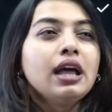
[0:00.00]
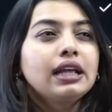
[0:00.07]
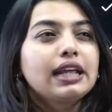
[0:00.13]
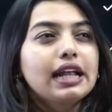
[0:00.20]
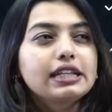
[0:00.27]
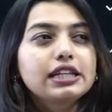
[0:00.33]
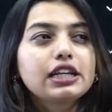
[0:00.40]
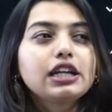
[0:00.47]

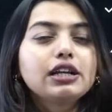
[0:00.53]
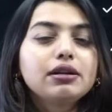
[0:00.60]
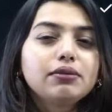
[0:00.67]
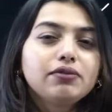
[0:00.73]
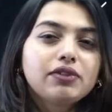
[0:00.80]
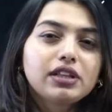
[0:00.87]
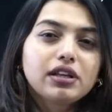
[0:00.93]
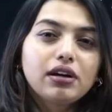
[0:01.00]
getting
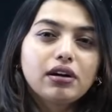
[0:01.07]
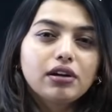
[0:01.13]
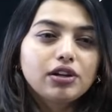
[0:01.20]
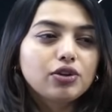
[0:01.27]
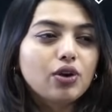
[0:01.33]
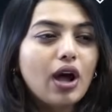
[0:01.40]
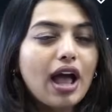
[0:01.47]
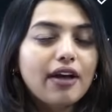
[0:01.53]
in with
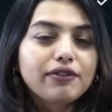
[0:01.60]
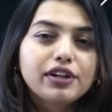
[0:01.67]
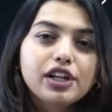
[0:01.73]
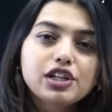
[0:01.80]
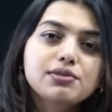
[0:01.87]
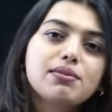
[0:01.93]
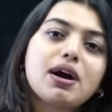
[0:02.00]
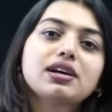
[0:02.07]

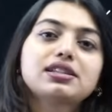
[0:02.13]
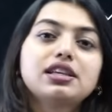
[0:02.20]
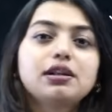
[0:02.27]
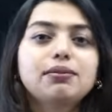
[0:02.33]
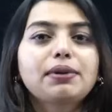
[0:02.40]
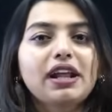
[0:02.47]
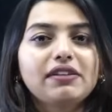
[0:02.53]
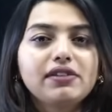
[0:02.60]
average marks in a
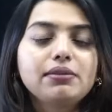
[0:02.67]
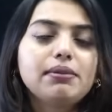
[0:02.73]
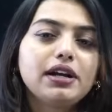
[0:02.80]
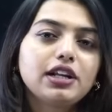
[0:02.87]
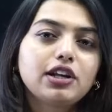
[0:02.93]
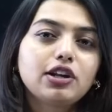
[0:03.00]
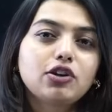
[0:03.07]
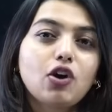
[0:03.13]
private
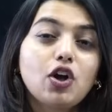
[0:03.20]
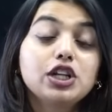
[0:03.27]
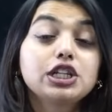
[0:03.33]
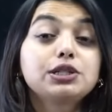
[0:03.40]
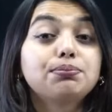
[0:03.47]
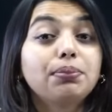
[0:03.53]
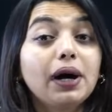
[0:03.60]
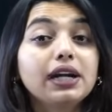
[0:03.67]
medical
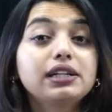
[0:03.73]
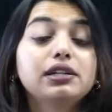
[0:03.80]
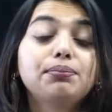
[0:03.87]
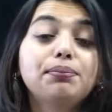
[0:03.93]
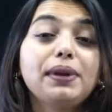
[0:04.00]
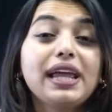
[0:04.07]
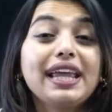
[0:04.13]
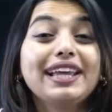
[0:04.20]
college, but
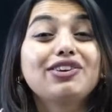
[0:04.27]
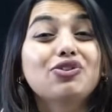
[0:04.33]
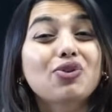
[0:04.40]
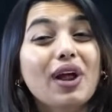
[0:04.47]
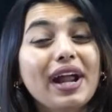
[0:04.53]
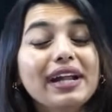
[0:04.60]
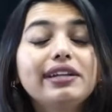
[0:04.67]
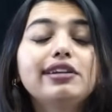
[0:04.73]
paying
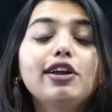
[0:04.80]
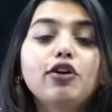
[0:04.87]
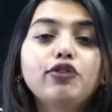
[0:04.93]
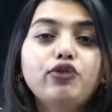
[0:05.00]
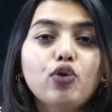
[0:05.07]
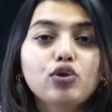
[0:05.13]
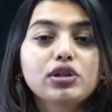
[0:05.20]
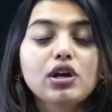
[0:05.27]
right now
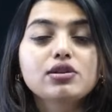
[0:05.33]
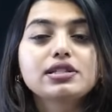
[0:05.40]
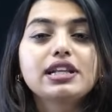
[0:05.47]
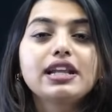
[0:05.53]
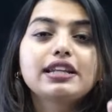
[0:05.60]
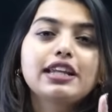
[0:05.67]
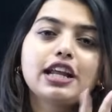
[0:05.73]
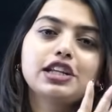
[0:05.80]
4,000
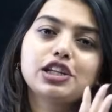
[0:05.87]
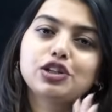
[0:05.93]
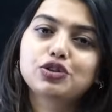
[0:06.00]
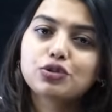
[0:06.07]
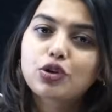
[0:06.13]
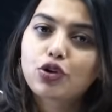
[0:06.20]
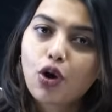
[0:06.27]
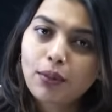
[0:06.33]
and getting
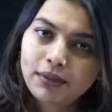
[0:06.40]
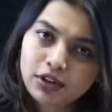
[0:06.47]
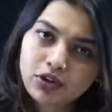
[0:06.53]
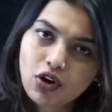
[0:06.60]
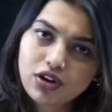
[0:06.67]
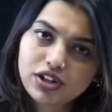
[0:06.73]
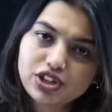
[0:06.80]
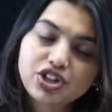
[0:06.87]
into a government
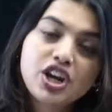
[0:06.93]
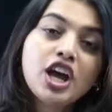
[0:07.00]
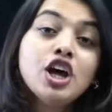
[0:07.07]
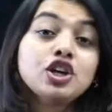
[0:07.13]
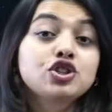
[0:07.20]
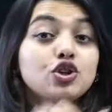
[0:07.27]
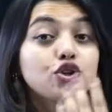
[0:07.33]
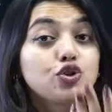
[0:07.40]
college.
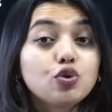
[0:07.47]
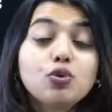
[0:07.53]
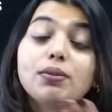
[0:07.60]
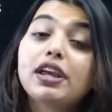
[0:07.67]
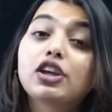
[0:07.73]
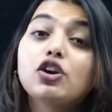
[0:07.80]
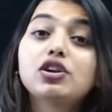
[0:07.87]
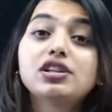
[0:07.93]
So you
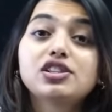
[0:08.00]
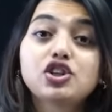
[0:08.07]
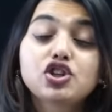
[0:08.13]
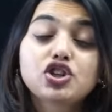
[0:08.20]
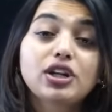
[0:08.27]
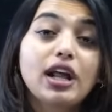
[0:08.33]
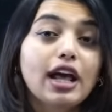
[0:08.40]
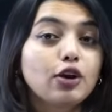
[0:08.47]
make your
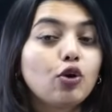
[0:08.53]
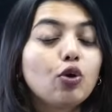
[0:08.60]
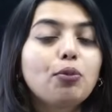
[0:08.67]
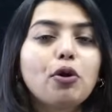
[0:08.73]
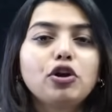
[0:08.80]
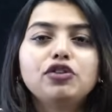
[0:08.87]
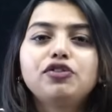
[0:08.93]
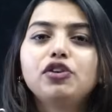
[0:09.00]
decision. I hope
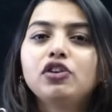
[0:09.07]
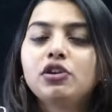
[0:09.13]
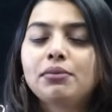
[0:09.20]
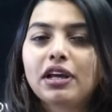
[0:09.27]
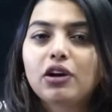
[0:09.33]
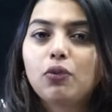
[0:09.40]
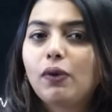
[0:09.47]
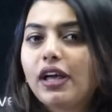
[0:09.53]
all of you will
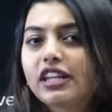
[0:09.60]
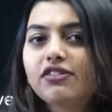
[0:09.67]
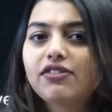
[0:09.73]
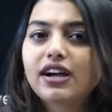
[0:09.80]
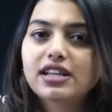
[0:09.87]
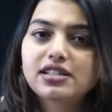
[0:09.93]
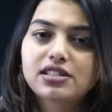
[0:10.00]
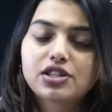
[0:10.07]
make a very
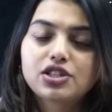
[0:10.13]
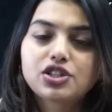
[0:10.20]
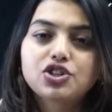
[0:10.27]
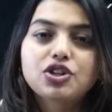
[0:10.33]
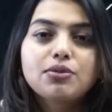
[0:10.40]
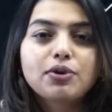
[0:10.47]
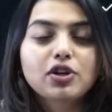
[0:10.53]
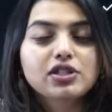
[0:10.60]
wise
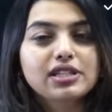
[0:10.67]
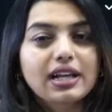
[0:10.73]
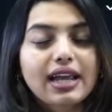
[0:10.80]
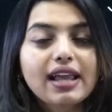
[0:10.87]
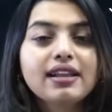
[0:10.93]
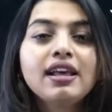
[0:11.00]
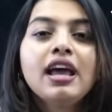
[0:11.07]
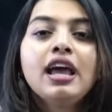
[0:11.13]
decision, because
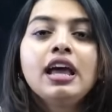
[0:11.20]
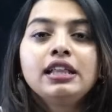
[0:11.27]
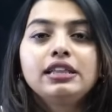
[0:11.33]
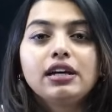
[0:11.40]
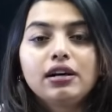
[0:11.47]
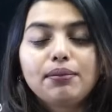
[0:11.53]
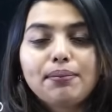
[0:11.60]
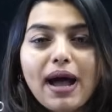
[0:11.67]
again,
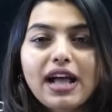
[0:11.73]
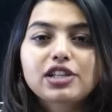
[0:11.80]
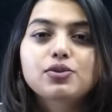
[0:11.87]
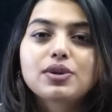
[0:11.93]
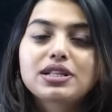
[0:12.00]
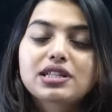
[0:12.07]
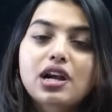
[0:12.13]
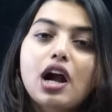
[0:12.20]
the batch
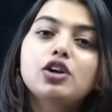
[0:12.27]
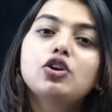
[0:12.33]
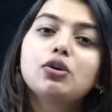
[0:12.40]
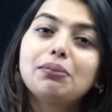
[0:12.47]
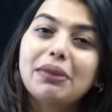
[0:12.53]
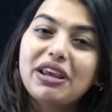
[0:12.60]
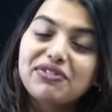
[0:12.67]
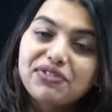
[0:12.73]
will start
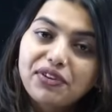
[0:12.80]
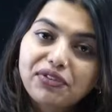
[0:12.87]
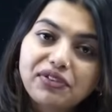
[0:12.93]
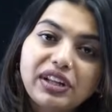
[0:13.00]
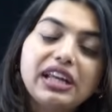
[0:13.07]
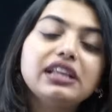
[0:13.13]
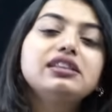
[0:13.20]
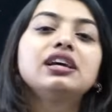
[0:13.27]
on May
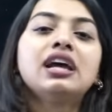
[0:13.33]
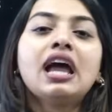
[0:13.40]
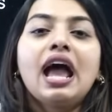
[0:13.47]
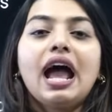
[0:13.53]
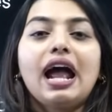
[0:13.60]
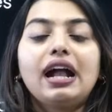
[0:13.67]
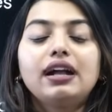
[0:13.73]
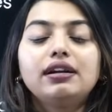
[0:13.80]
15th,
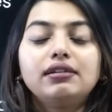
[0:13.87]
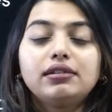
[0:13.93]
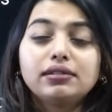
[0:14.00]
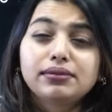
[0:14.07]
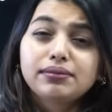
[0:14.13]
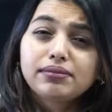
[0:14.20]
and